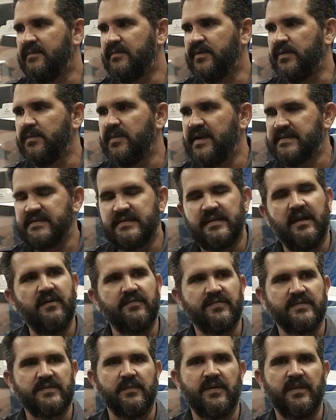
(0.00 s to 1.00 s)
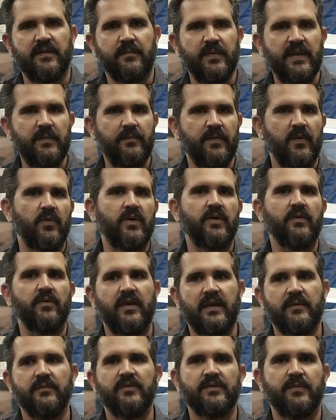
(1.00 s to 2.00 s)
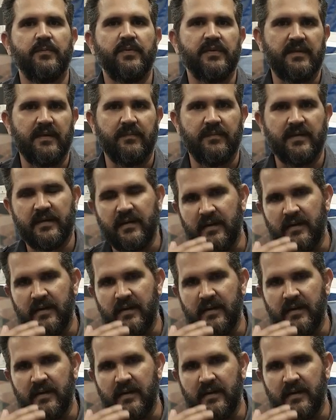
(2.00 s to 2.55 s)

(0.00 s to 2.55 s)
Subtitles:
Through myself, some other people, we were able to put them in